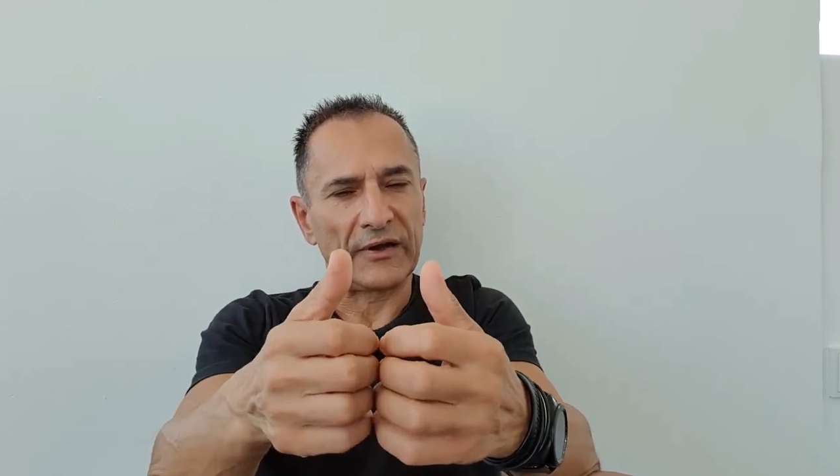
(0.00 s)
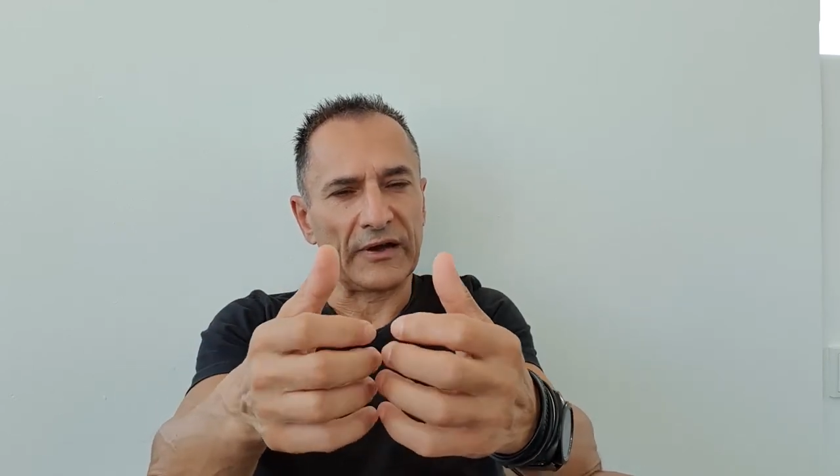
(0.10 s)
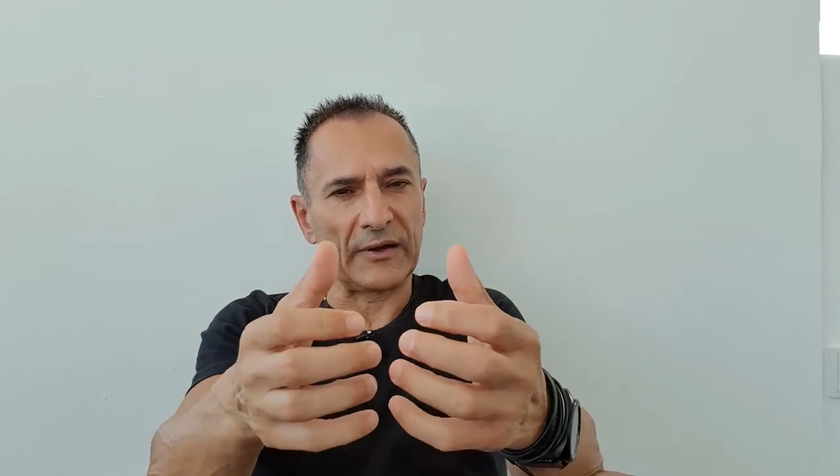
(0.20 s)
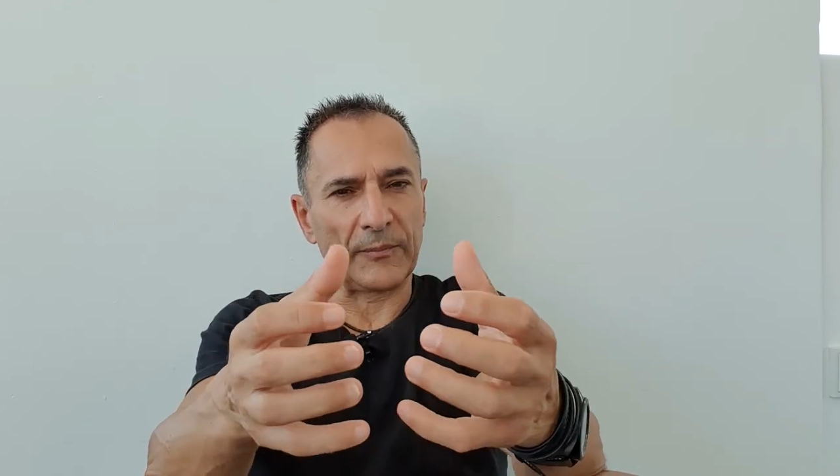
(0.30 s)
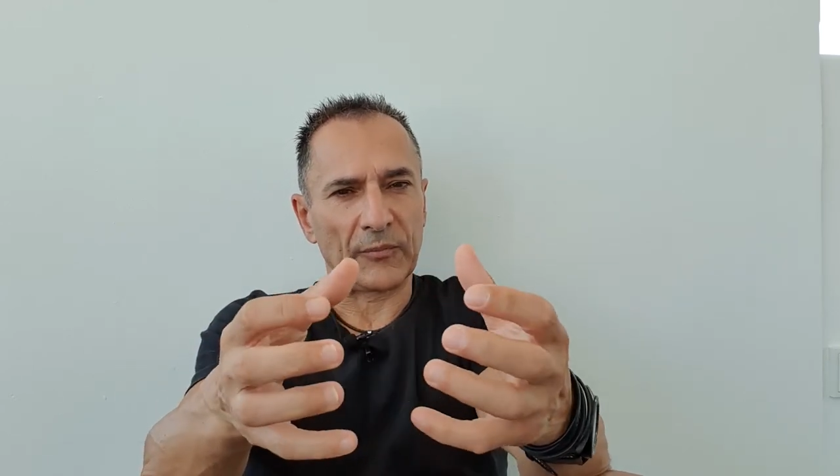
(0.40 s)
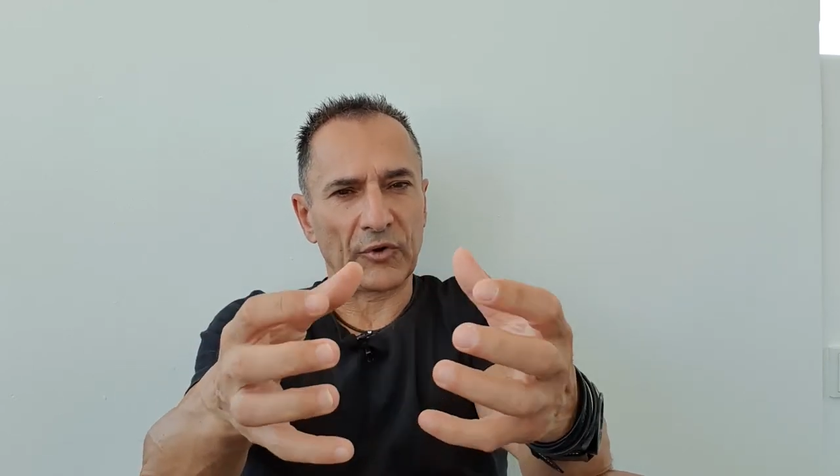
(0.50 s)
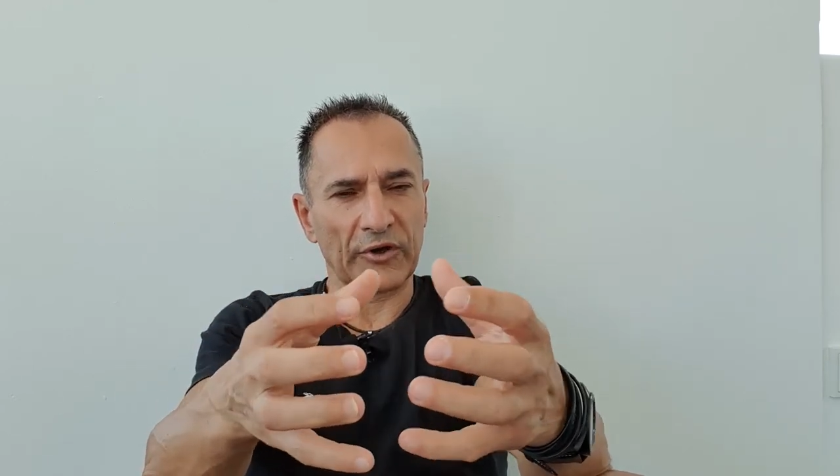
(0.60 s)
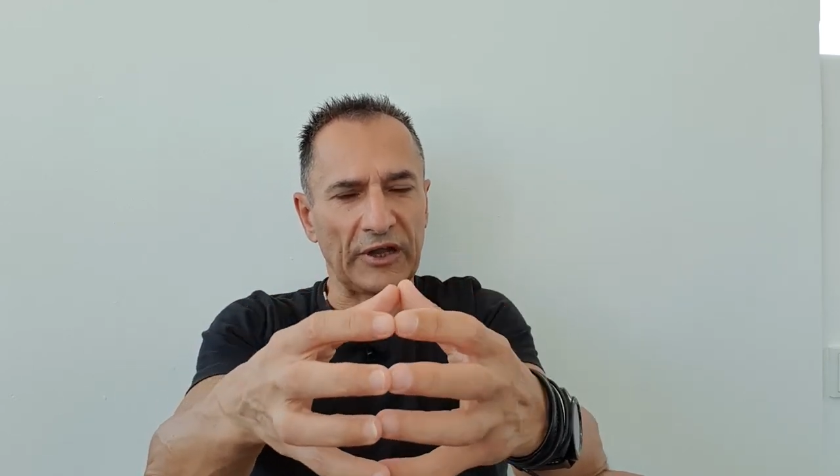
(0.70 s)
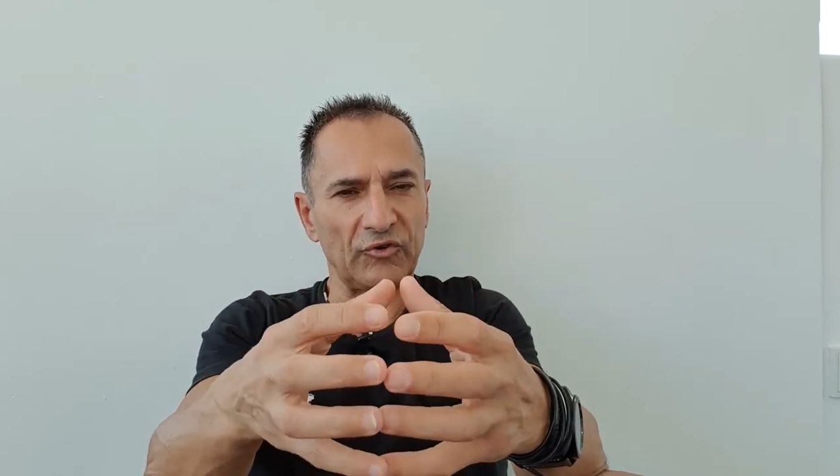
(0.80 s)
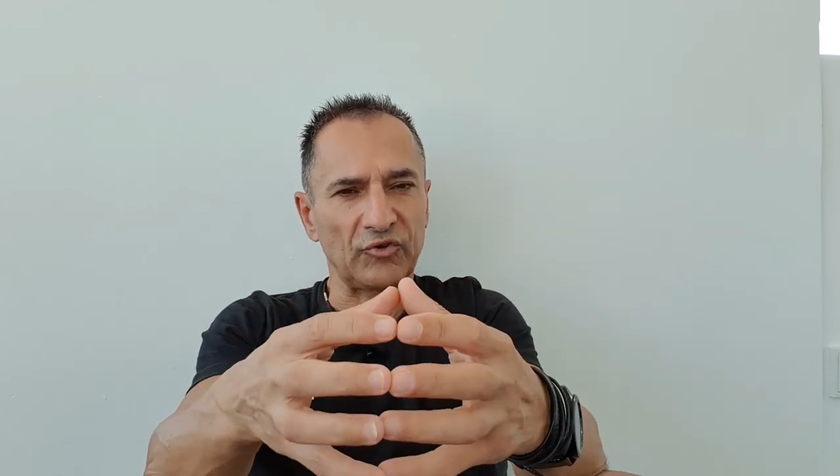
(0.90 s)
um,
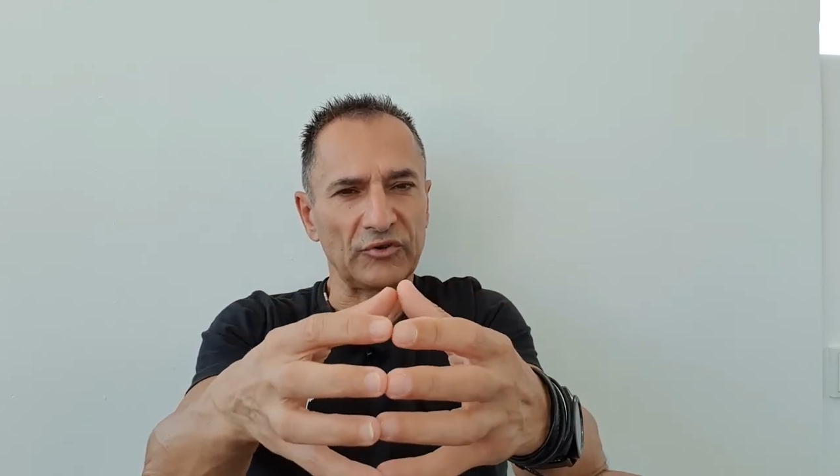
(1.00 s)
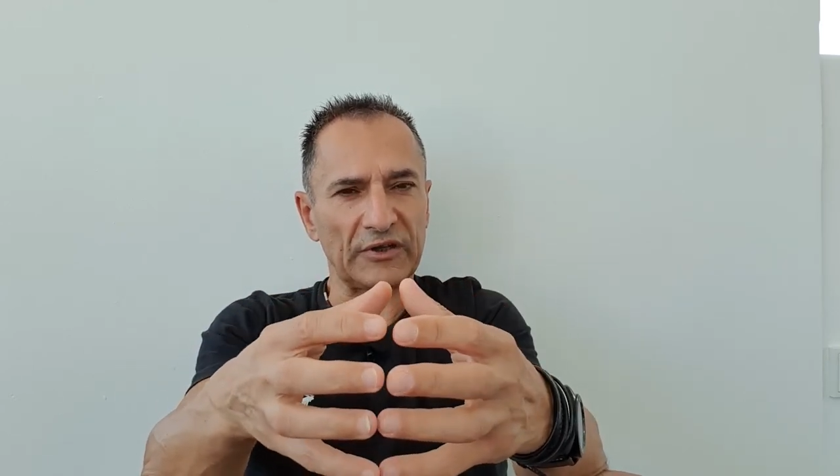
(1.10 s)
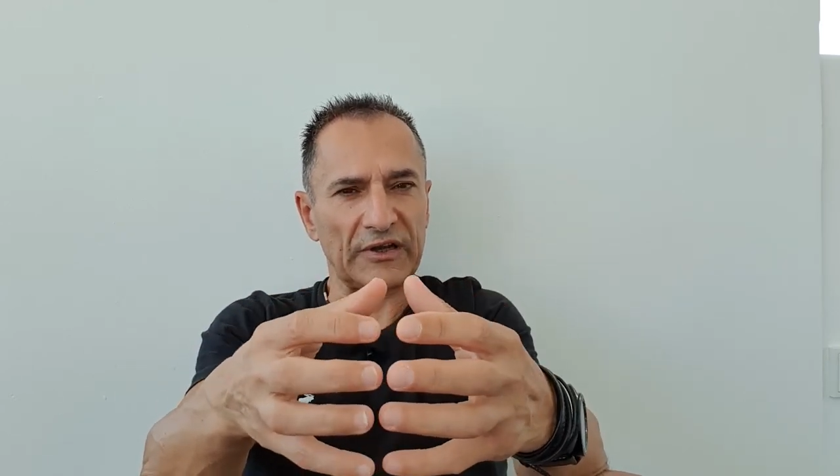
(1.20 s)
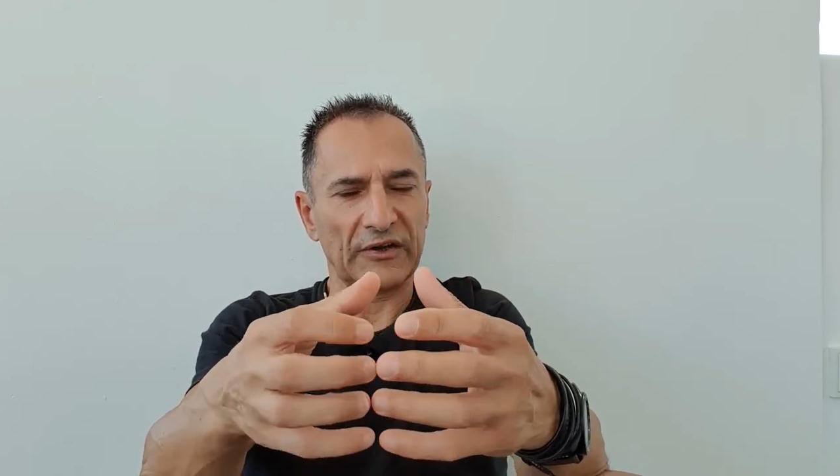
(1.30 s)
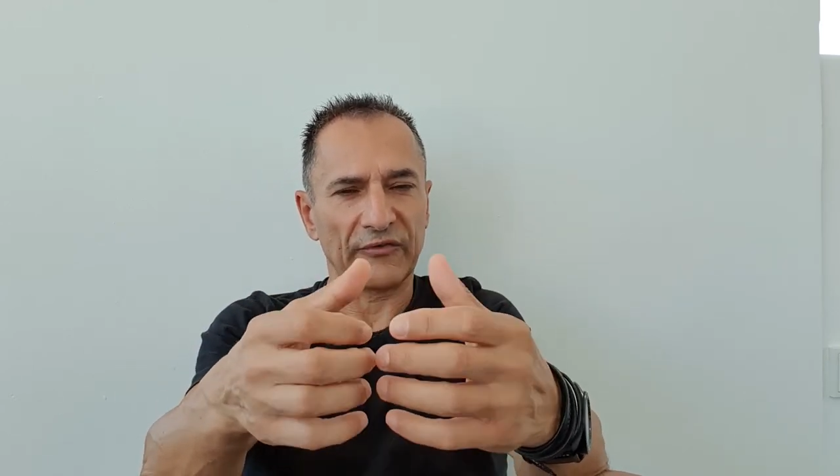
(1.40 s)
connection, that kind